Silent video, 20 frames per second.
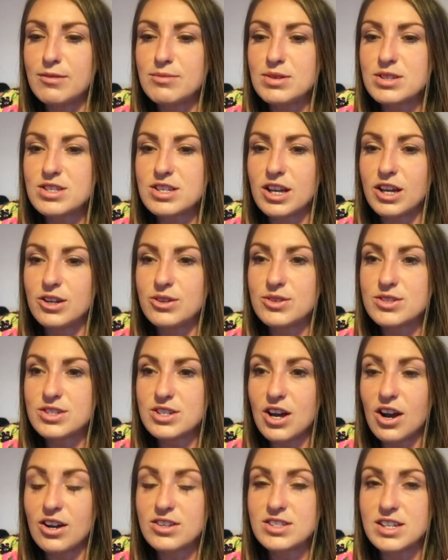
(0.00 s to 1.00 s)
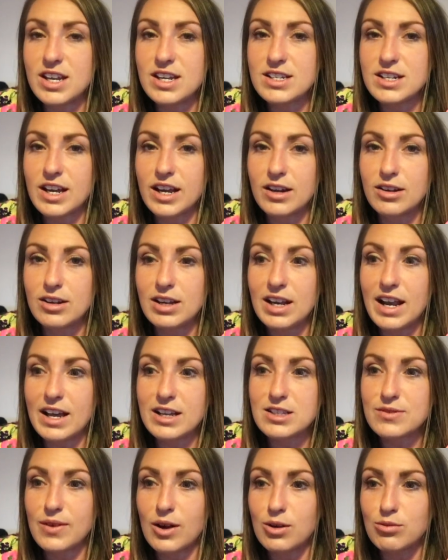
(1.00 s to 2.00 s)
So started, and
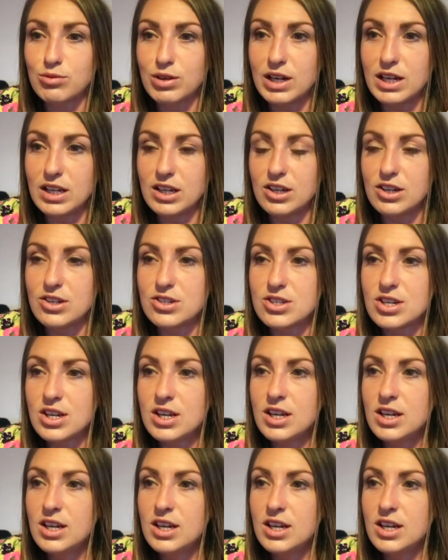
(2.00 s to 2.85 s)
legs felt really good.